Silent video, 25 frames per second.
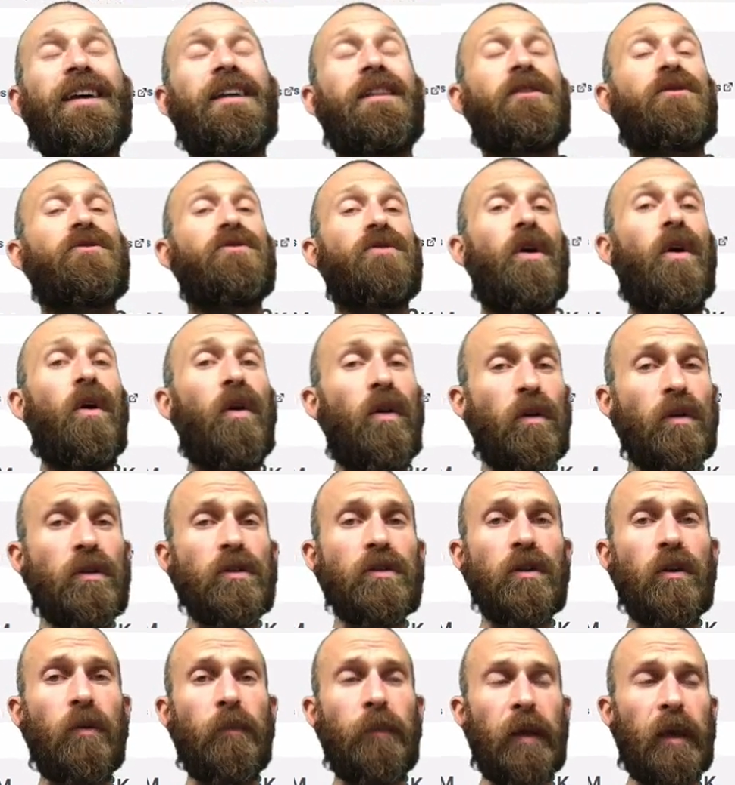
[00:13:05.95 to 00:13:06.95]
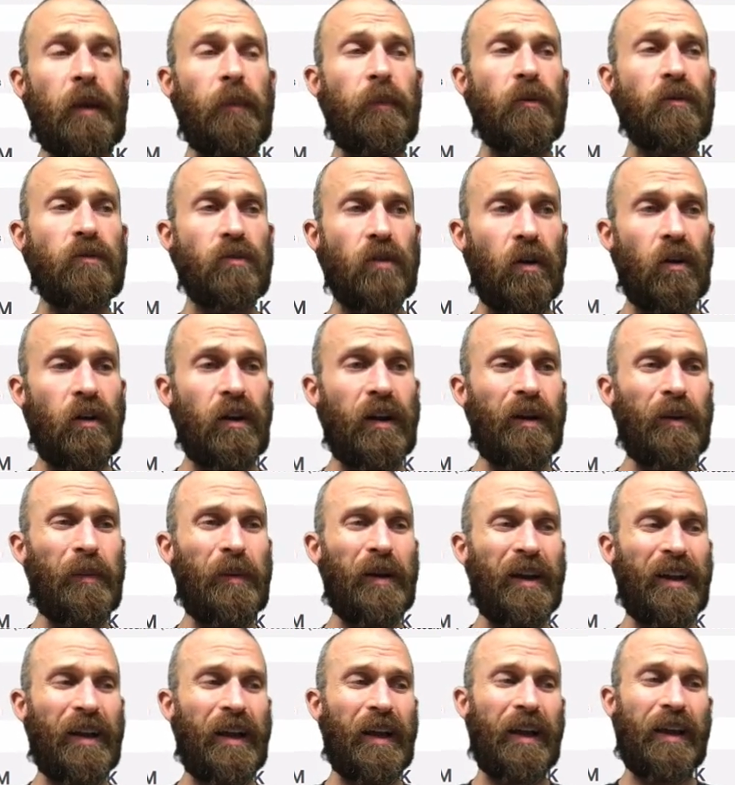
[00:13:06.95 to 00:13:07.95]
There's also people talking
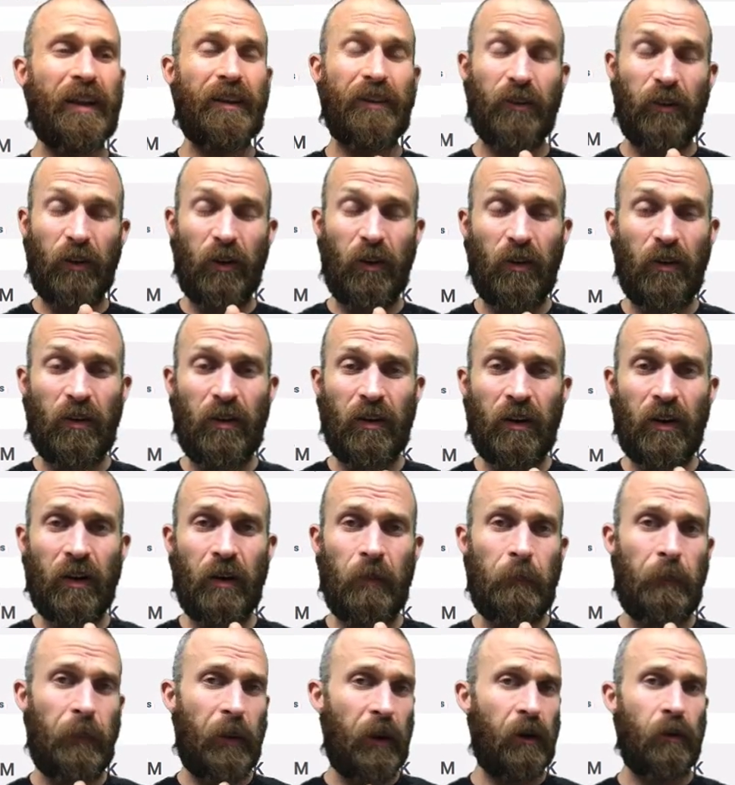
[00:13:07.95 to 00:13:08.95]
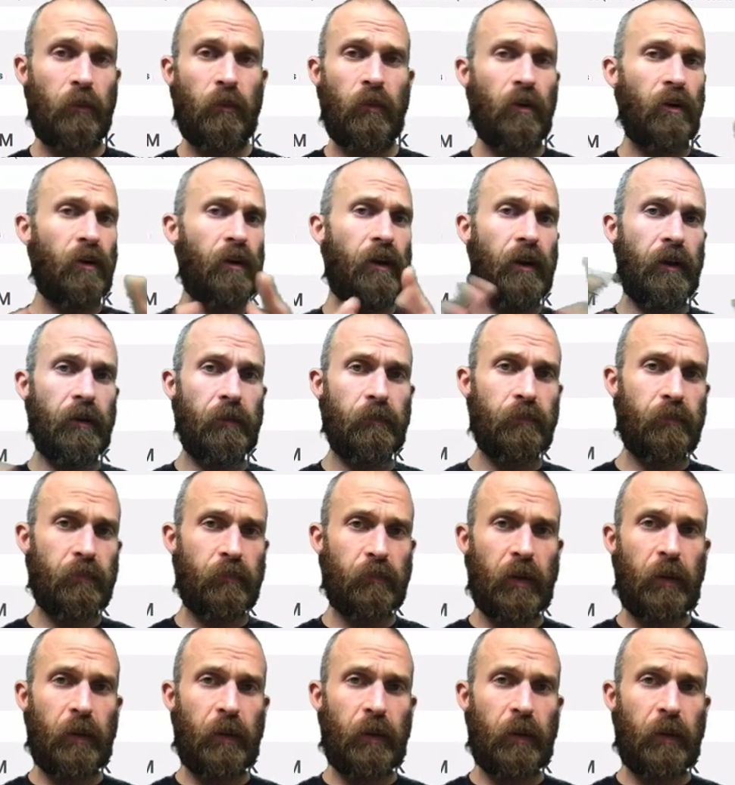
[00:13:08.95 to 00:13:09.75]
about a long bear market.